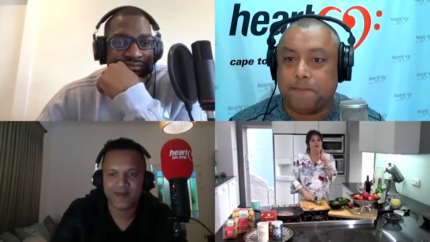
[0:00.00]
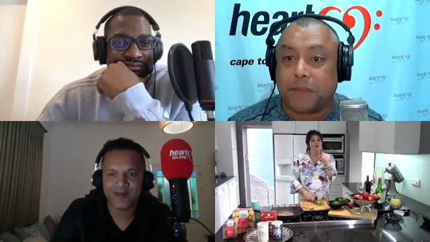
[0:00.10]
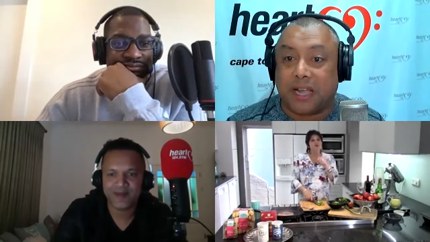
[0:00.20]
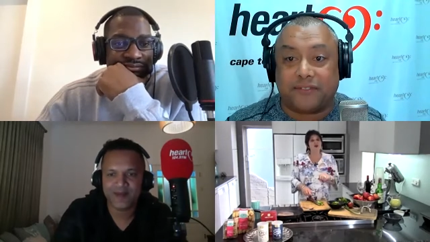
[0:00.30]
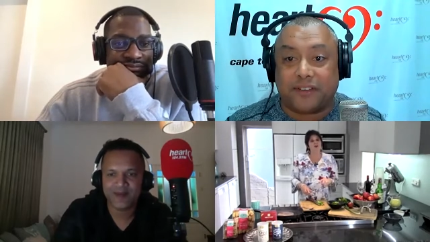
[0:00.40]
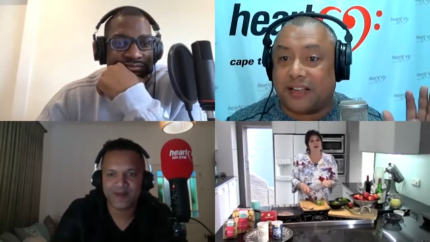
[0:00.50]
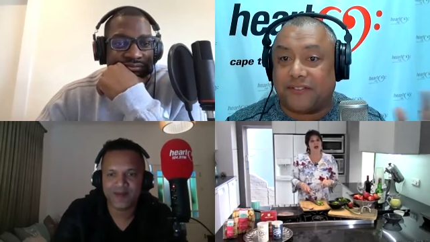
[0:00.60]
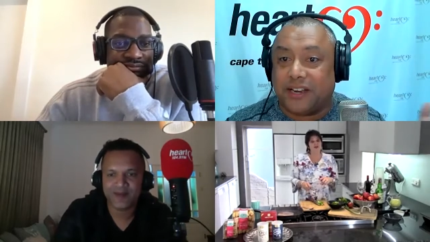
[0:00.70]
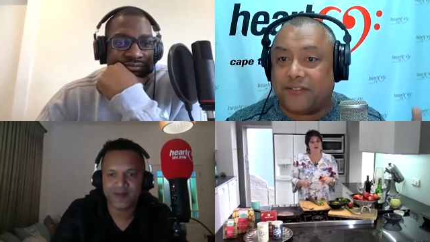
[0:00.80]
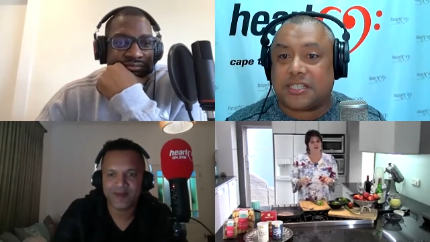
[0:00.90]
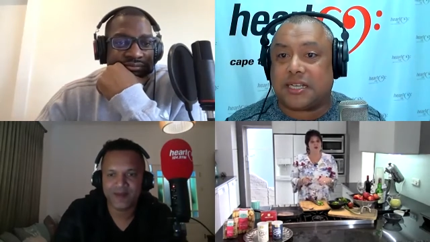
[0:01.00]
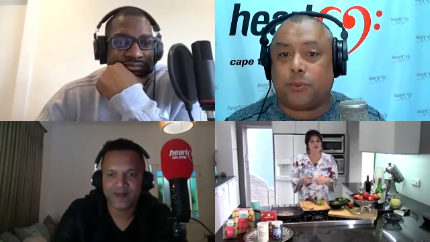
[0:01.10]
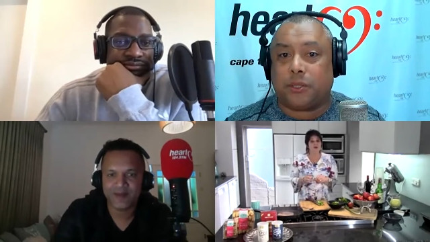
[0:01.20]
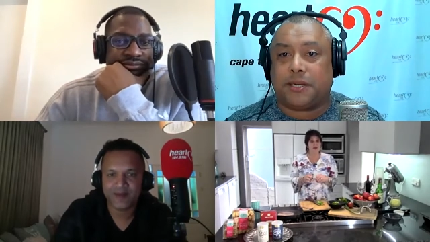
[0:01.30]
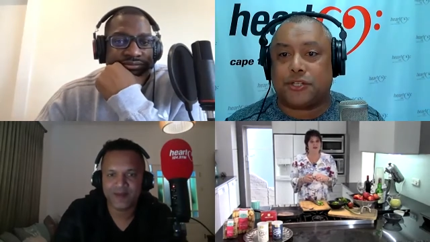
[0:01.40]
Speaker 1: but you know I've, what? I've never
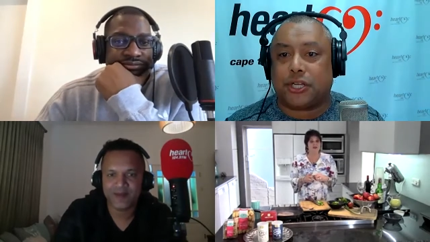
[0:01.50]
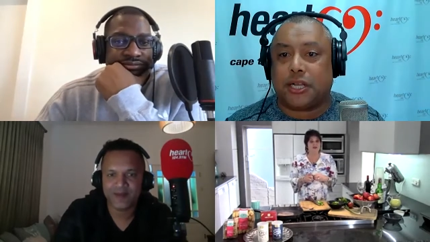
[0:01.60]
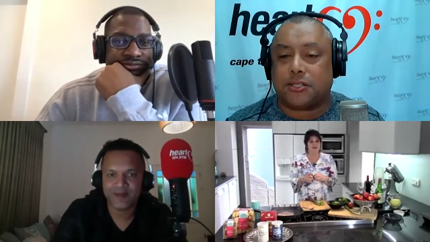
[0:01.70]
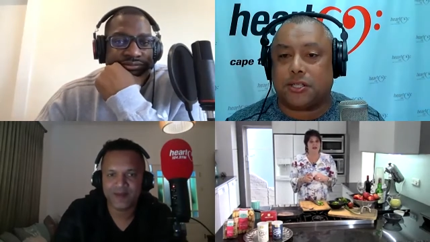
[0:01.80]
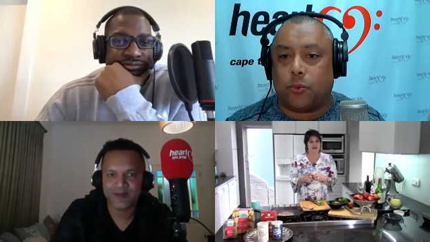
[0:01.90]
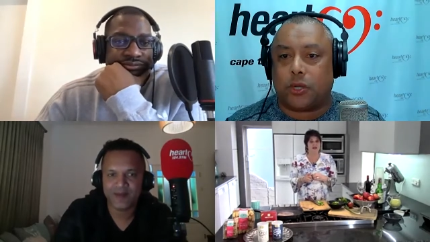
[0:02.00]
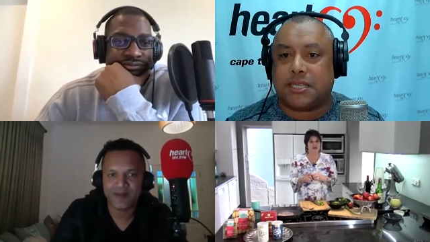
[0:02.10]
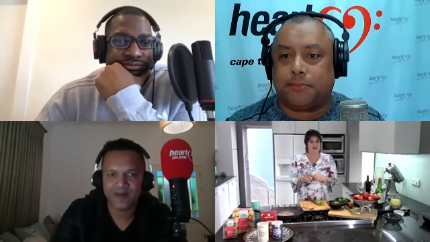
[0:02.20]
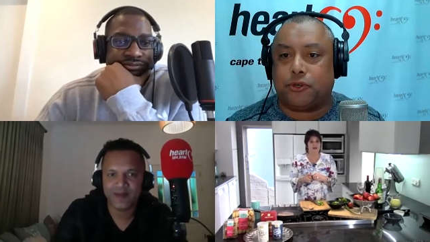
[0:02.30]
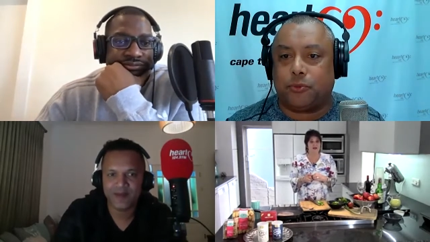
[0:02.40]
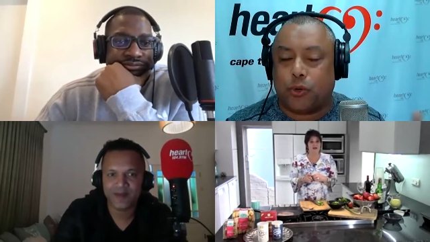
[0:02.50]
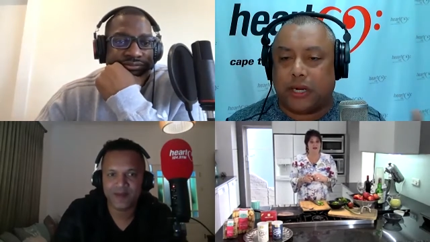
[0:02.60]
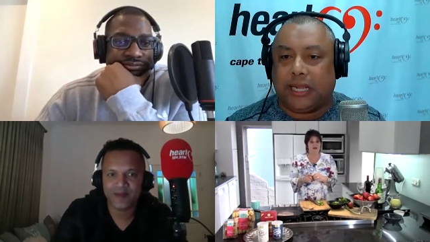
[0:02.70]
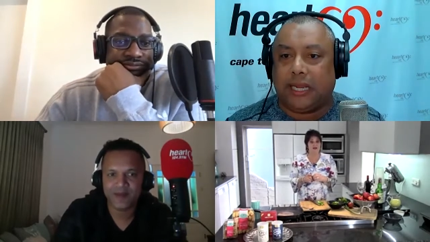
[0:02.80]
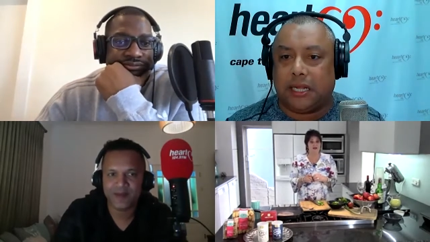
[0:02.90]
sat with a bunch of guys say. in a WhatsApp group
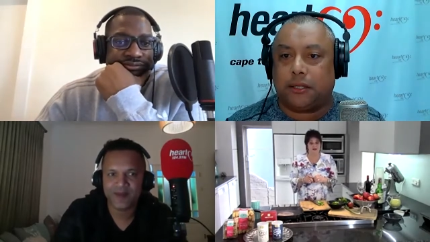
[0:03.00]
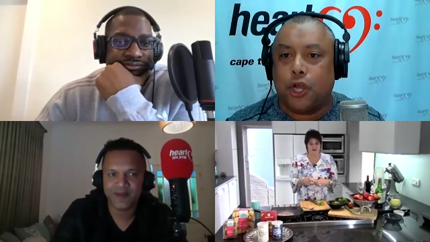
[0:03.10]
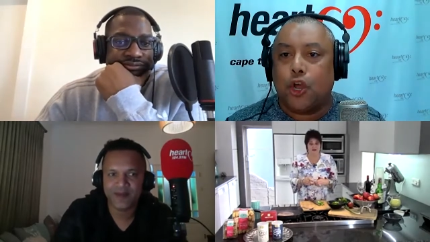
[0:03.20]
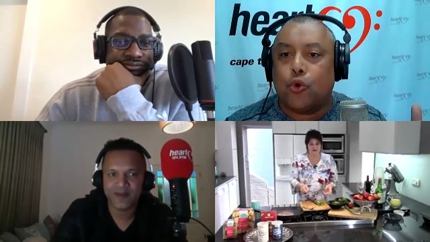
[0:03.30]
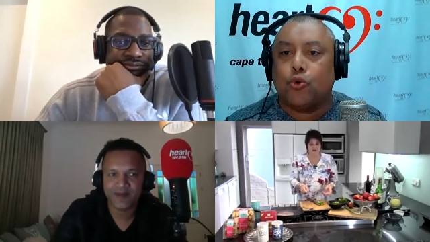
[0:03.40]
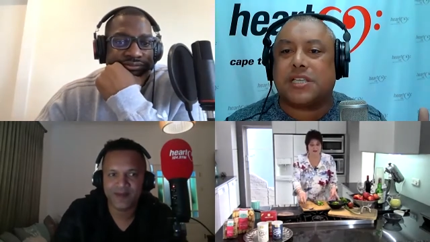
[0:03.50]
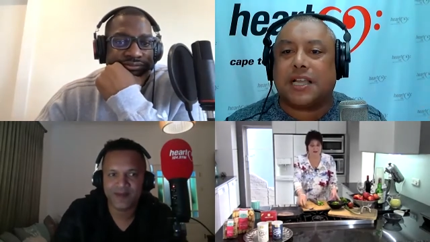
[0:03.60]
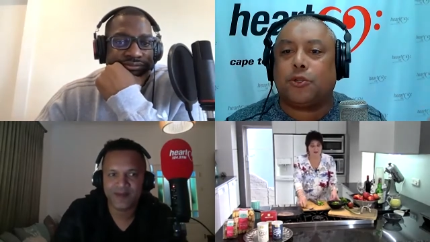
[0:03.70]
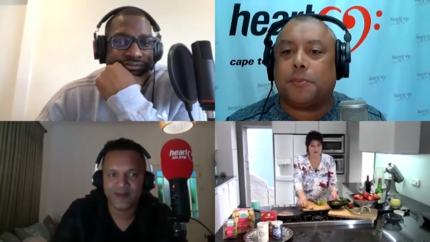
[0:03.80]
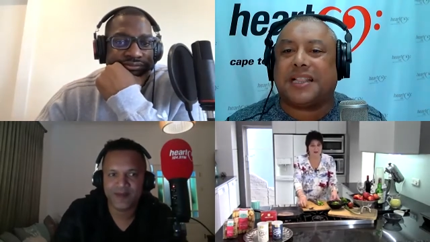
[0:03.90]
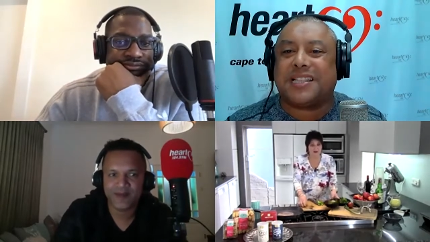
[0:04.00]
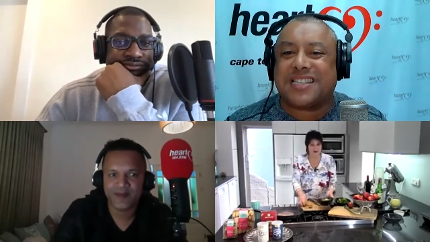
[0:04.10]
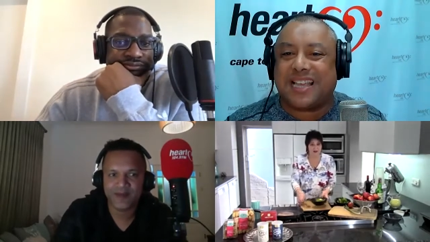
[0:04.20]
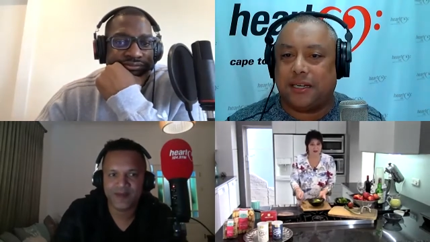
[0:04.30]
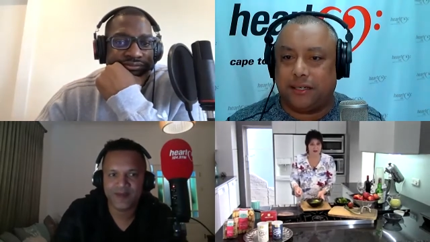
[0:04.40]
working out who's going to make the
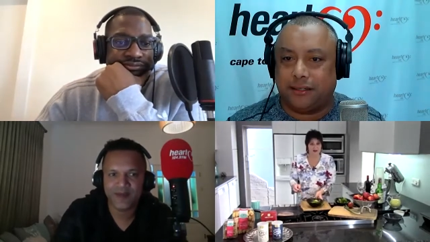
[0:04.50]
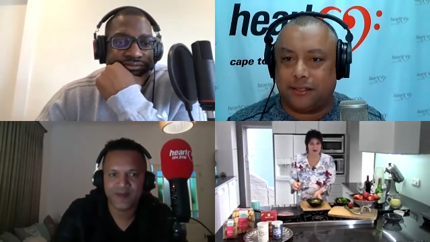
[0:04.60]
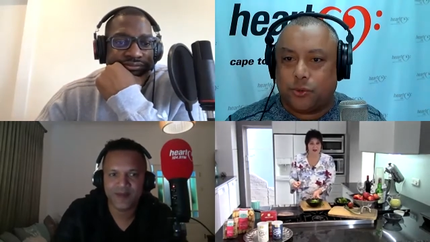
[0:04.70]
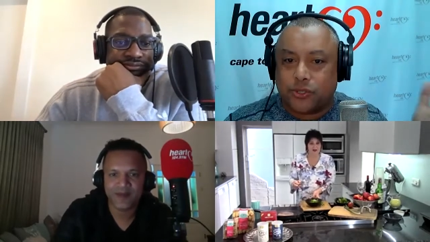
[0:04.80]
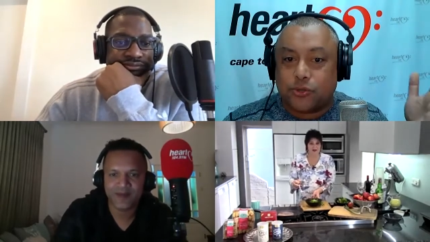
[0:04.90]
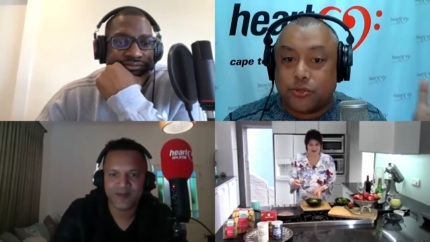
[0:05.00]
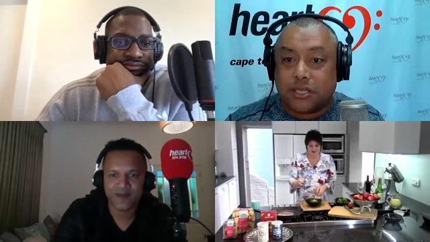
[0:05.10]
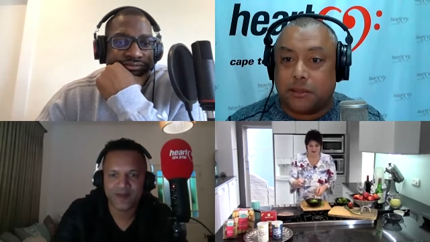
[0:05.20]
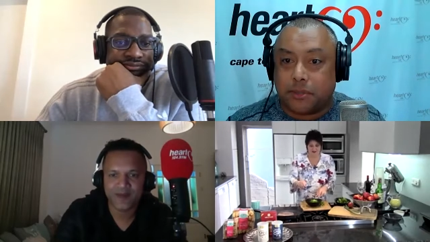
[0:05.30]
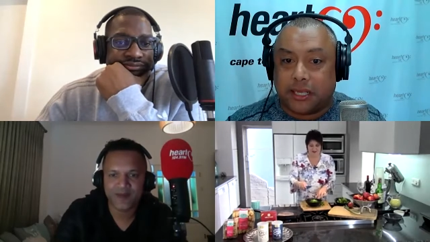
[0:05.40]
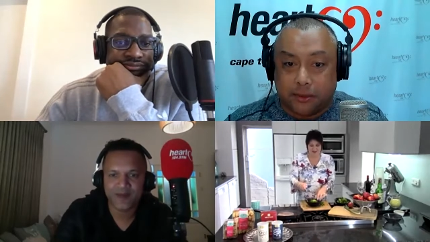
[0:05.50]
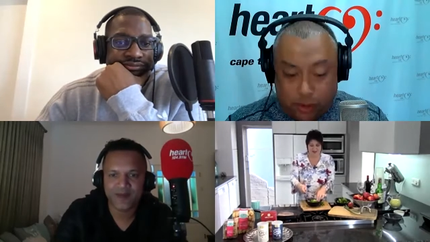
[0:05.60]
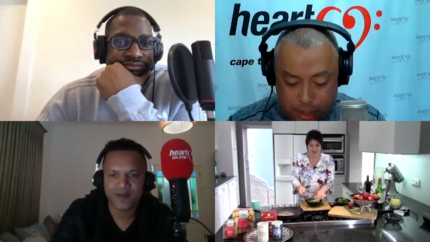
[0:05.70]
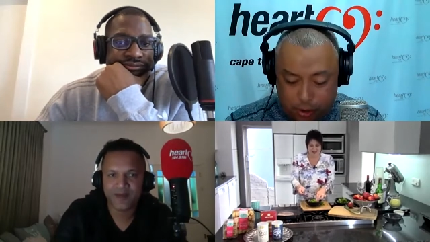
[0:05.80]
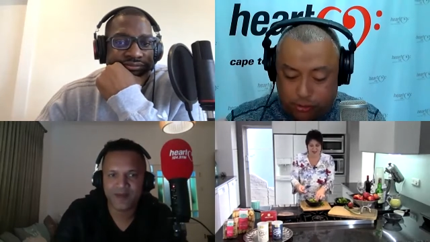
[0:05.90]
salad. It's always who's going to
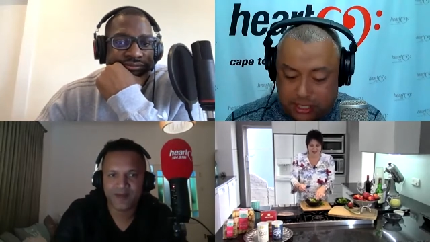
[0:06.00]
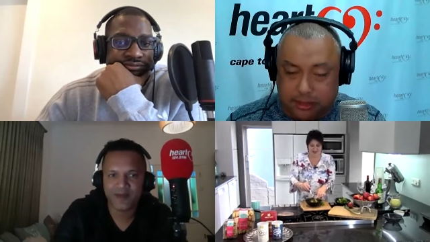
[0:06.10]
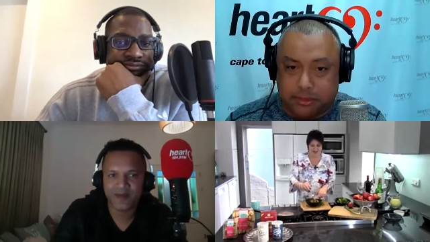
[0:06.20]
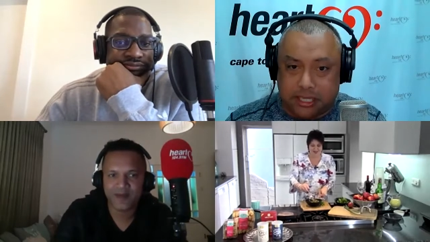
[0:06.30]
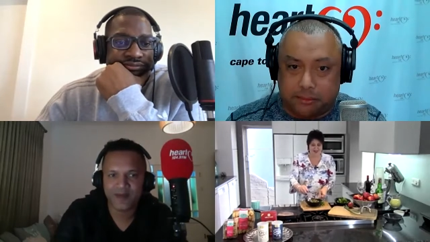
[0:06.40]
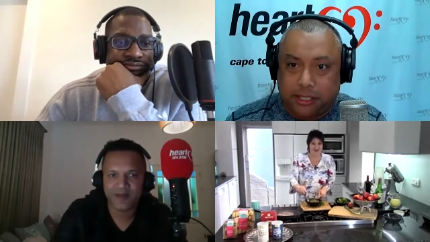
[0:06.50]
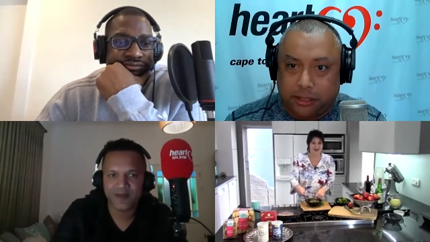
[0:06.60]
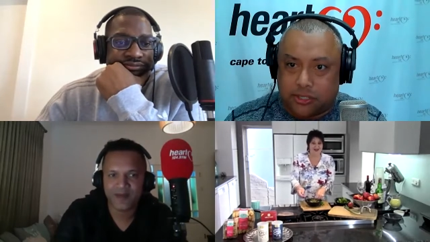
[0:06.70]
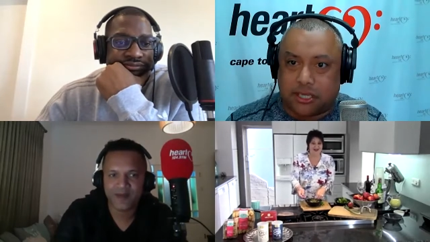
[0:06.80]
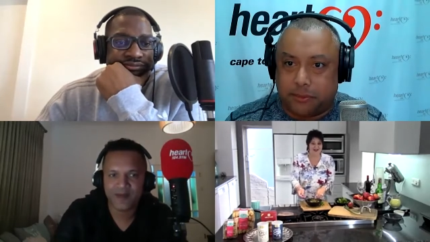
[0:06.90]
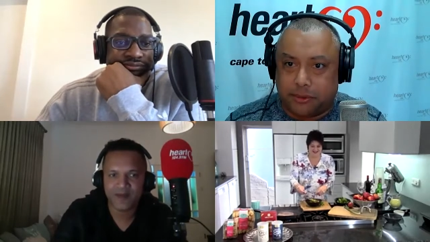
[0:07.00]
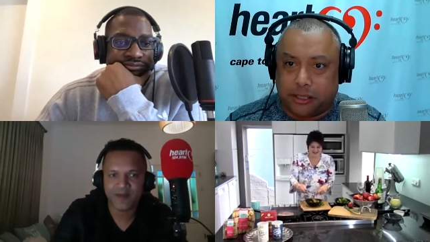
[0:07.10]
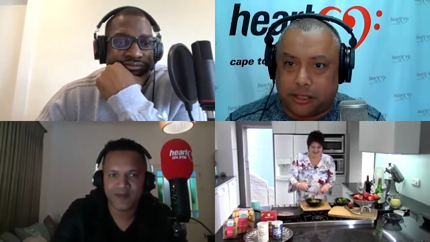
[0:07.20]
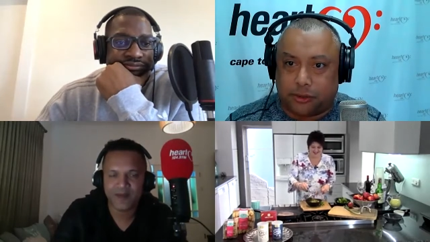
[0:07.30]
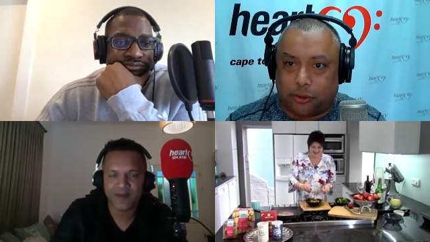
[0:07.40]
bring who's going to bring the meat, who's going to
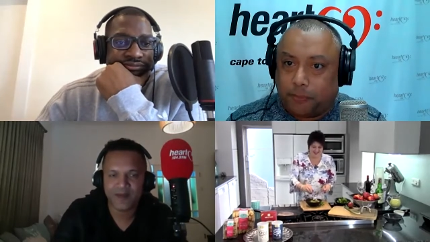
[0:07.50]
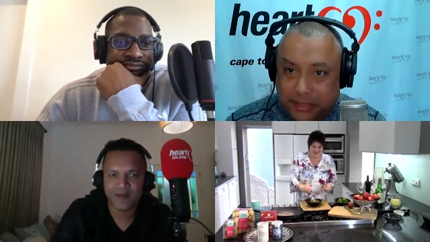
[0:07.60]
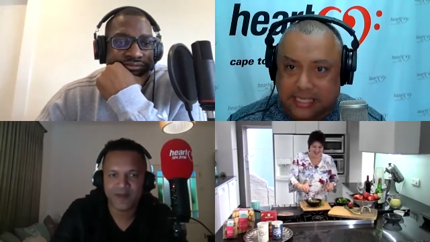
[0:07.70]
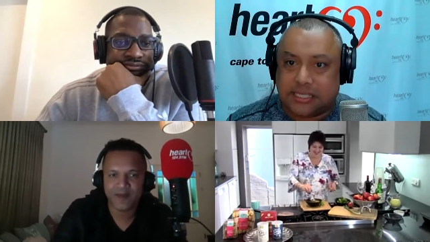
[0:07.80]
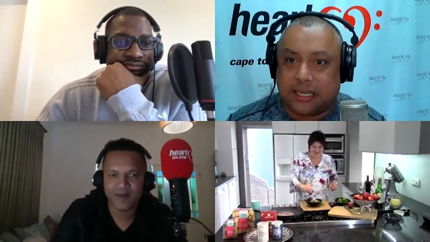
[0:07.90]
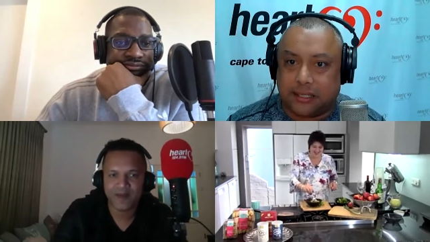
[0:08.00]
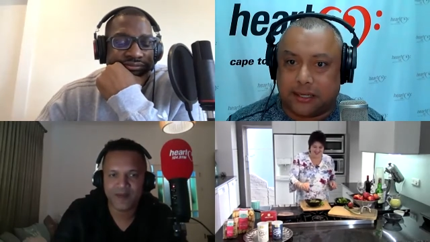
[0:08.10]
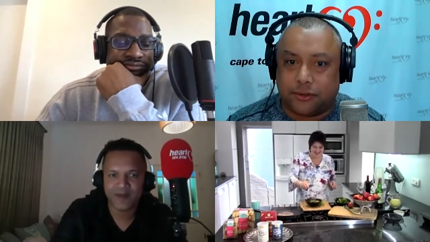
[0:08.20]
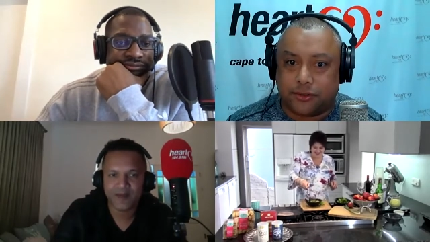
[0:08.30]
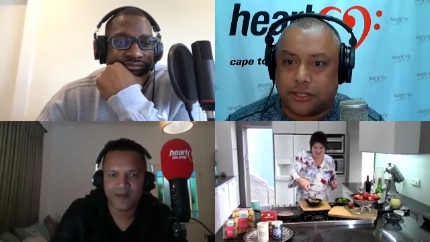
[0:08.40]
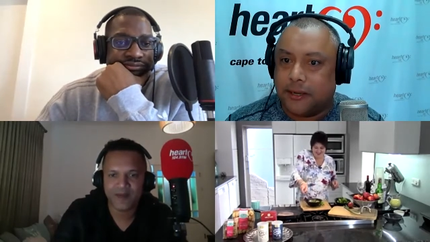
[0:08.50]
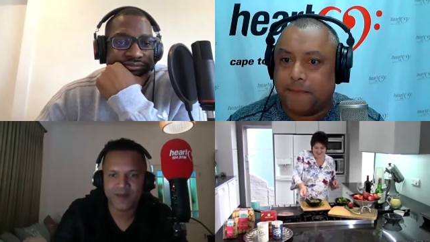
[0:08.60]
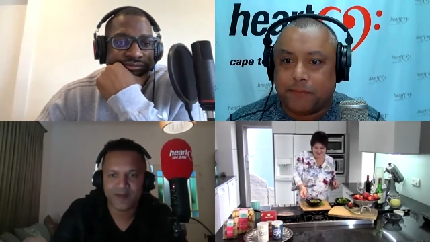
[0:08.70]
bring the dop. That's how it goes.